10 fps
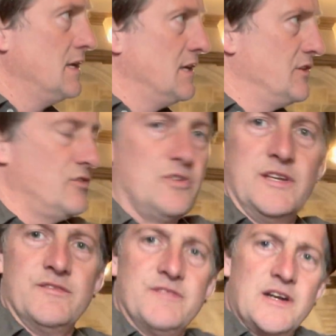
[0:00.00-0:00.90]
It's not
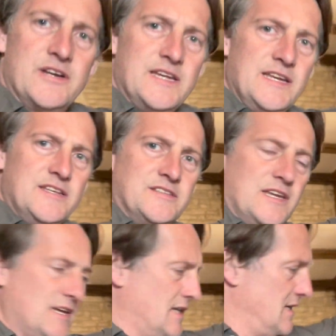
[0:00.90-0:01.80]
even very
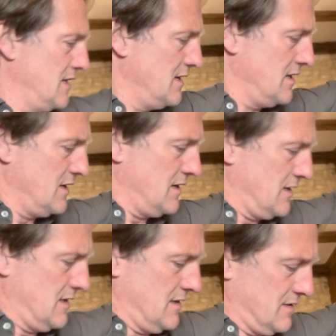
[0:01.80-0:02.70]
easy
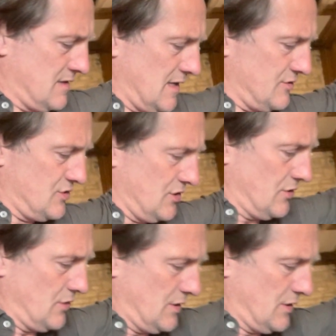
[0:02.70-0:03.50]
to undo.